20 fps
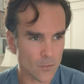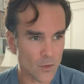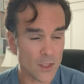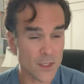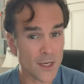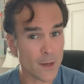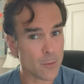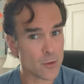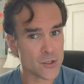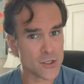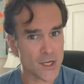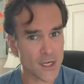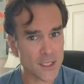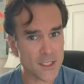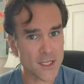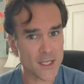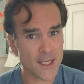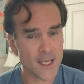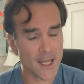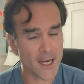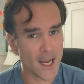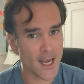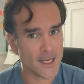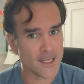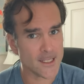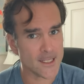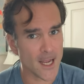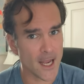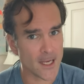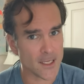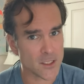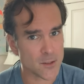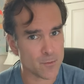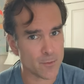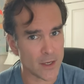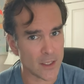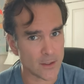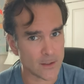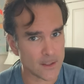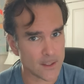Number 6, get a dance
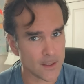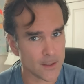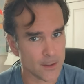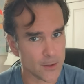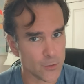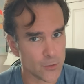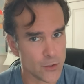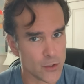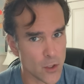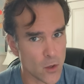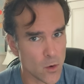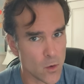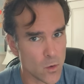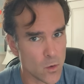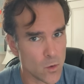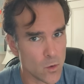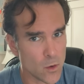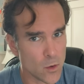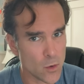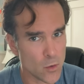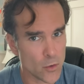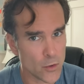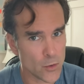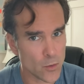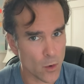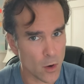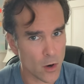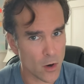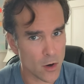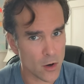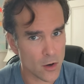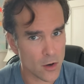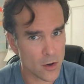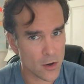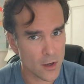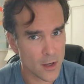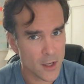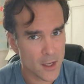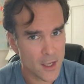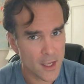belt. You know who you
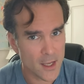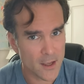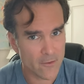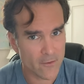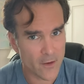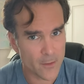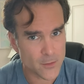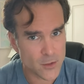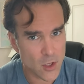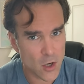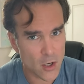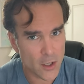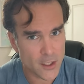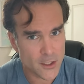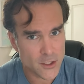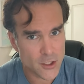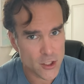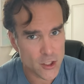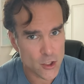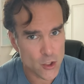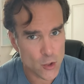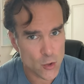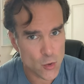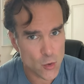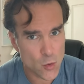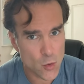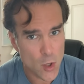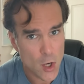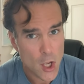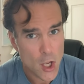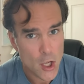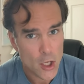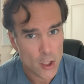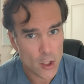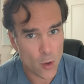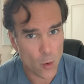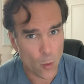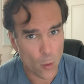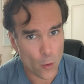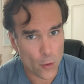are. If I'm talking to you,
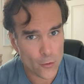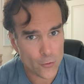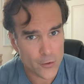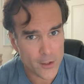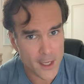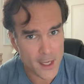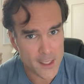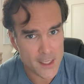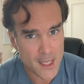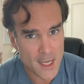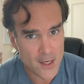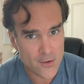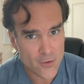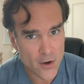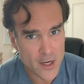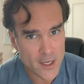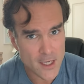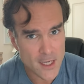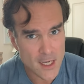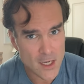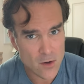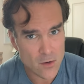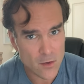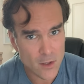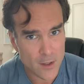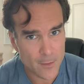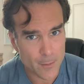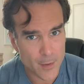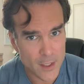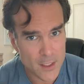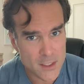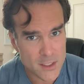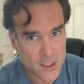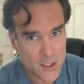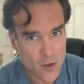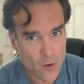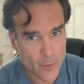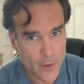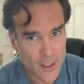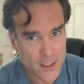go order it online right now.
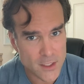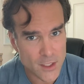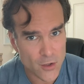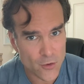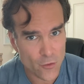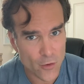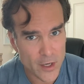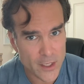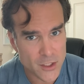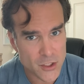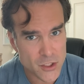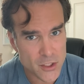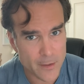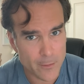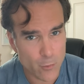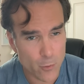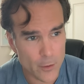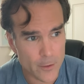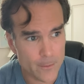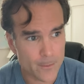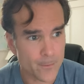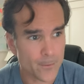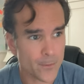Capizio makes a great cheap one.